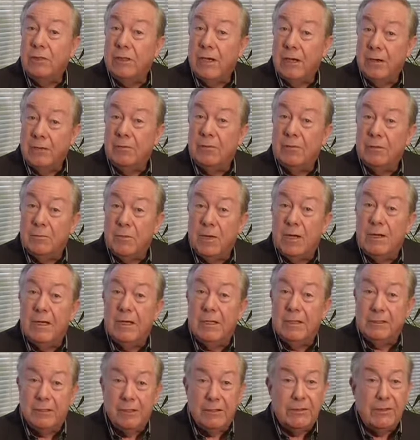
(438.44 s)
of your mind,
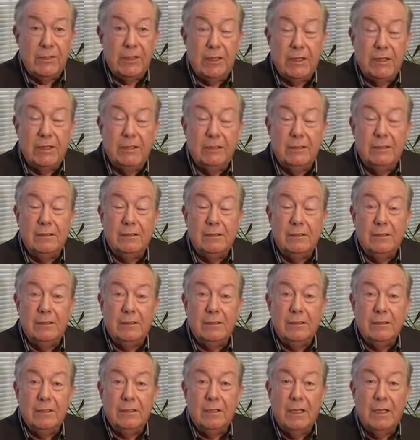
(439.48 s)
let's say,
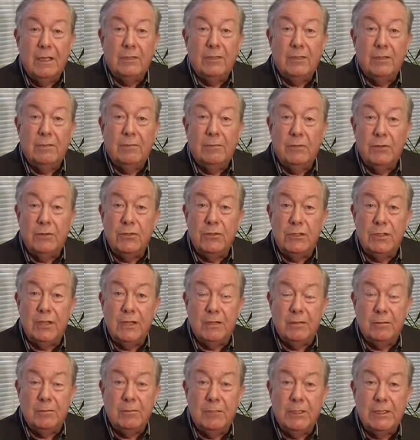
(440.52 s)
as the first
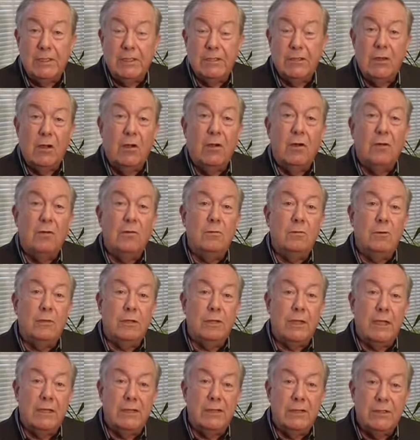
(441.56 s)
start, because all
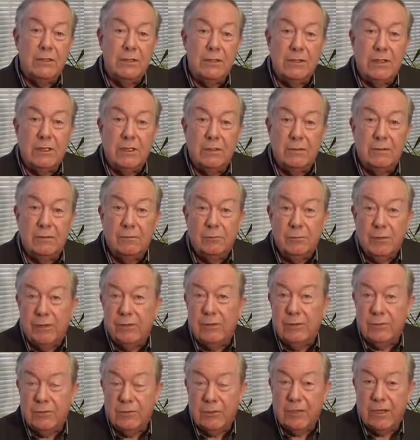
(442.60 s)
work has to start with
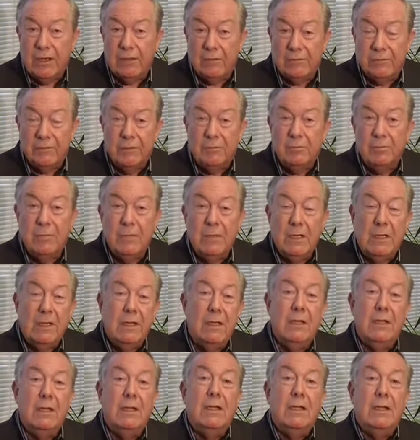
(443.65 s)
yourself.
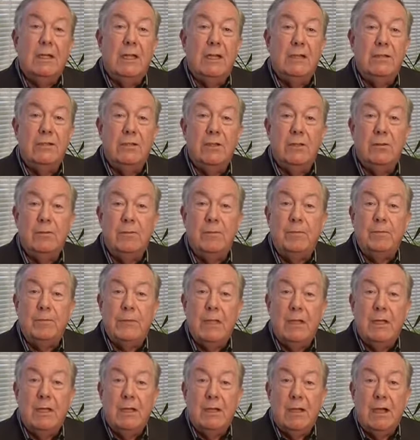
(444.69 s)
And so
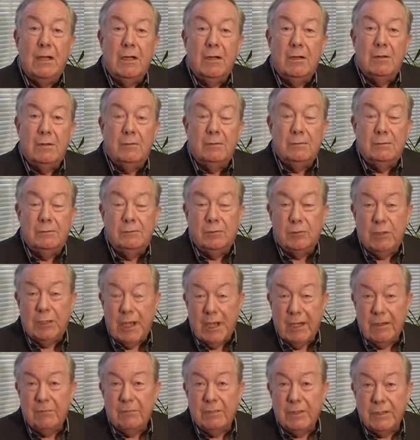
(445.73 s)
we
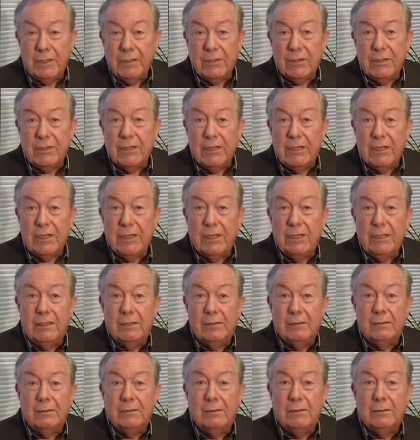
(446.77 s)
have with us today
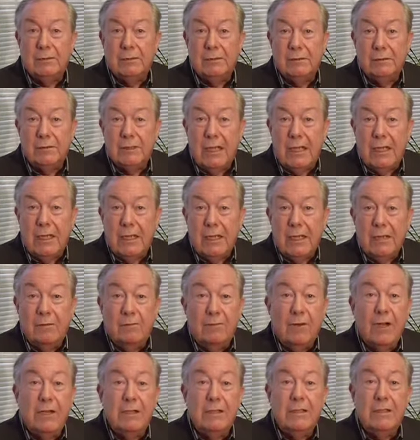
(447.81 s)

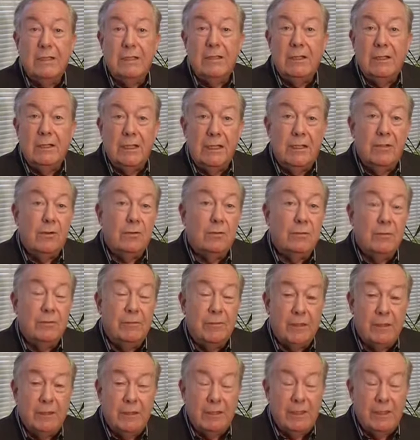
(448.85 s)
Violet Igolnikov,